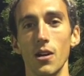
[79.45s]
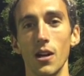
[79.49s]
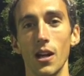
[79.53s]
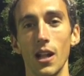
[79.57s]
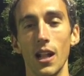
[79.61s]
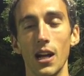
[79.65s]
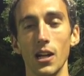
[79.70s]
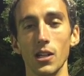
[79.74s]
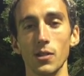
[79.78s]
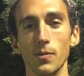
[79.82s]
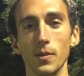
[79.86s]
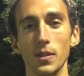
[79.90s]
It
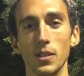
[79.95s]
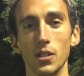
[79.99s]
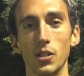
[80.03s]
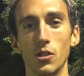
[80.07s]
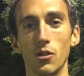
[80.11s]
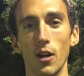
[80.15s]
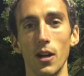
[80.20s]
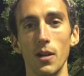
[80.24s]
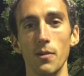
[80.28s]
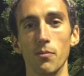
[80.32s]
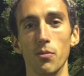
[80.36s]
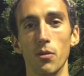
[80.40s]
allows me to
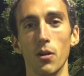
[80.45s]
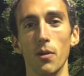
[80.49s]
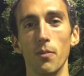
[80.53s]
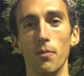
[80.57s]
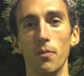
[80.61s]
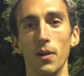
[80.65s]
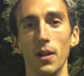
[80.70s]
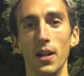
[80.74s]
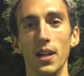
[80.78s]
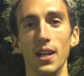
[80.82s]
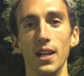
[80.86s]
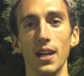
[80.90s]
train
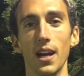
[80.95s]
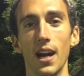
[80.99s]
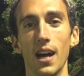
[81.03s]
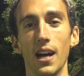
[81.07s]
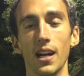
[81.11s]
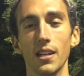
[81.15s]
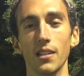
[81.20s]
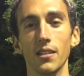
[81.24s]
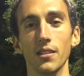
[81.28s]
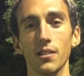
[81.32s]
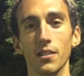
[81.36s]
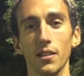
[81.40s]
properly
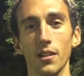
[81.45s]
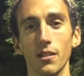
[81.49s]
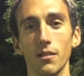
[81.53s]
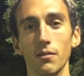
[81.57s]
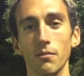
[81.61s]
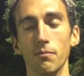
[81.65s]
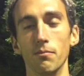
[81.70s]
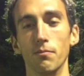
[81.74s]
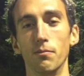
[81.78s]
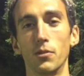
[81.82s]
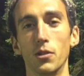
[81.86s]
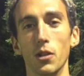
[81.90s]
and
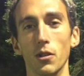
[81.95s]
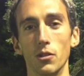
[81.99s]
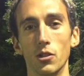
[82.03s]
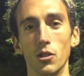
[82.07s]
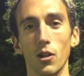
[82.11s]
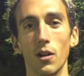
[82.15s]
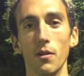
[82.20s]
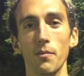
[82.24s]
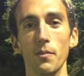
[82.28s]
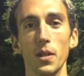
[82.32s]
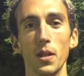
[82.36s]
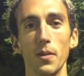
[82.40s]

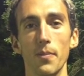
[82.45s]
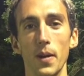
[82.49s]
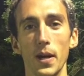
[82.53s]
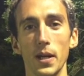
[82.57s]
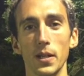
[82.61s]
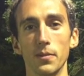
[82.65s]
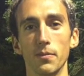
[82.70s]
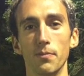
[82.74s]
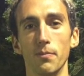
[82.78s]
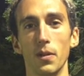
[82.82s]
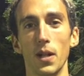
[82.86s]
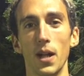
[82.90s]
try and be the
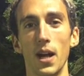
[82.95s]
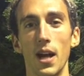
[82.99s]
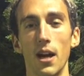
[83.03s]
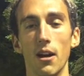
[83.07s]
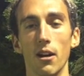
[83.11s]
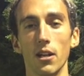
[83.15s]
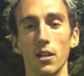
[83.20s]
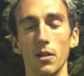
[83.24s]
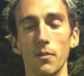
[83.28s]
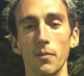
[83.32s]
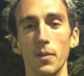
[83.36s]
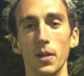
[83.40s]
best player
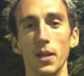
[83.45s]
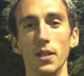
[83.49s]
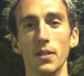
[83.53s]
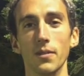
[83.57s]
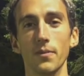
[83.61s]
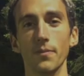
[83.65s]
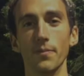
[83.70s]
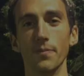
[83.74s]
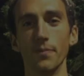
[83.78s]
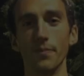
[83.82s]
I can be.